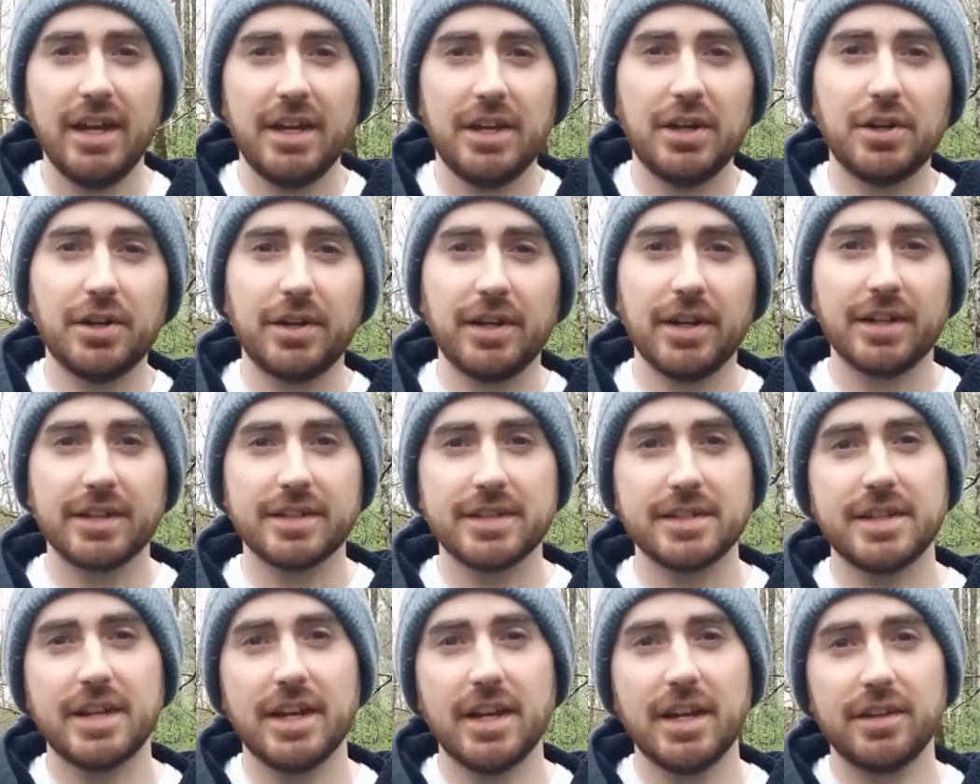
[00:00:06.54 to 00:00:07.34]
here again
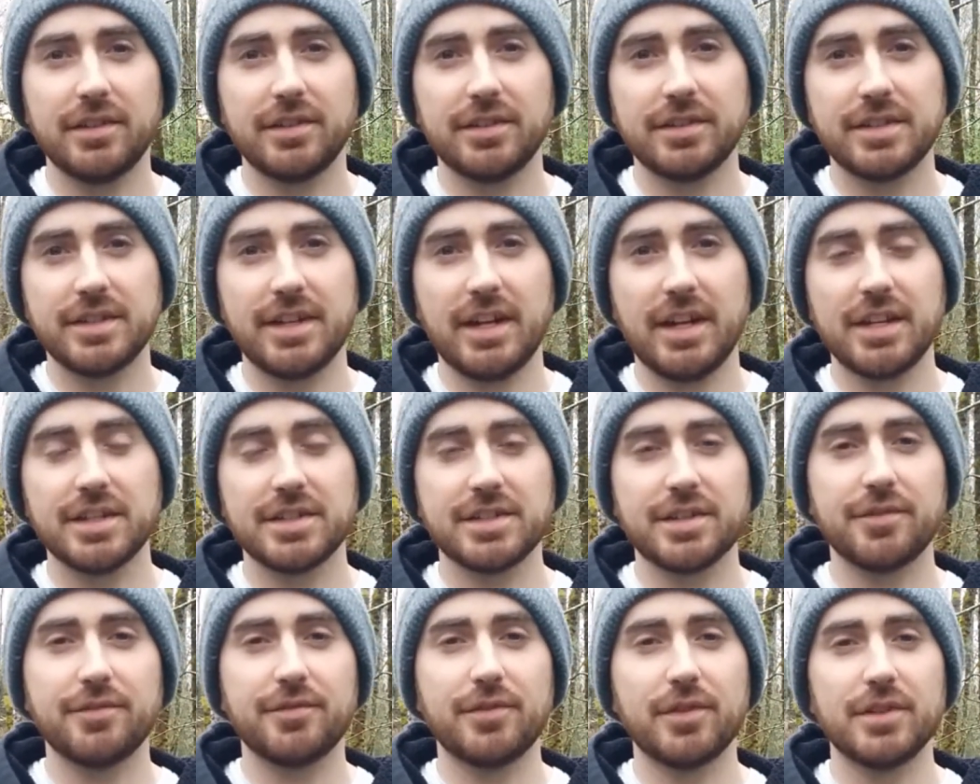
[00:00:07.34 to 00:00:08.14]
today. Today
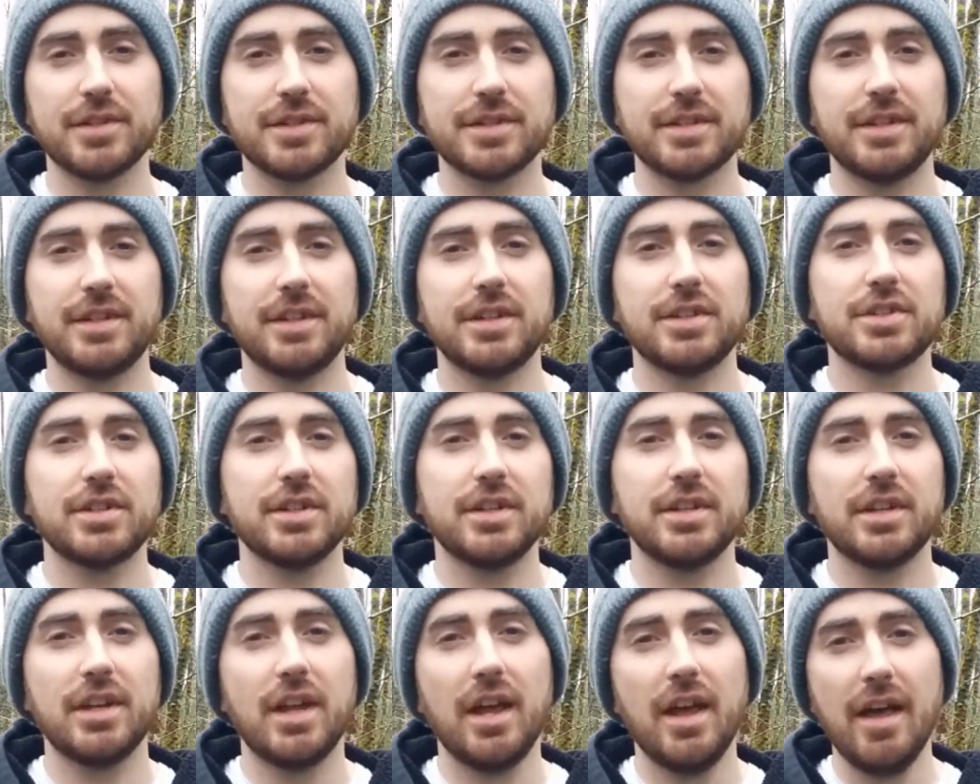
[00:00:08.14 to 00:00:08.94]
is the first
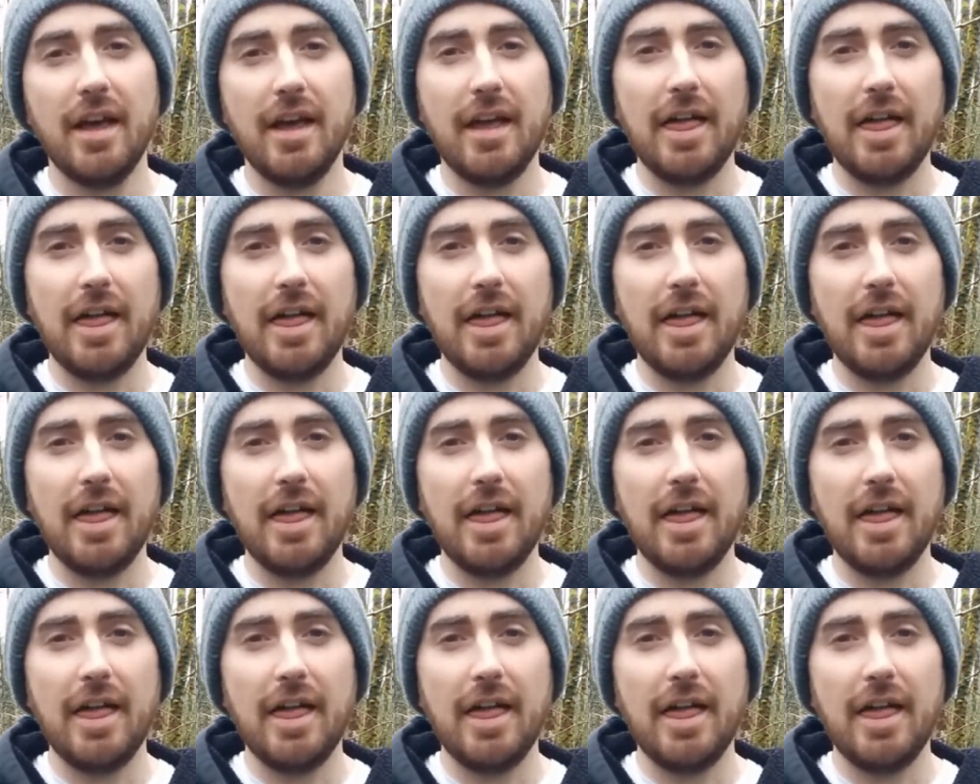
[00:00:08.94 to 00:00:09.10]
edition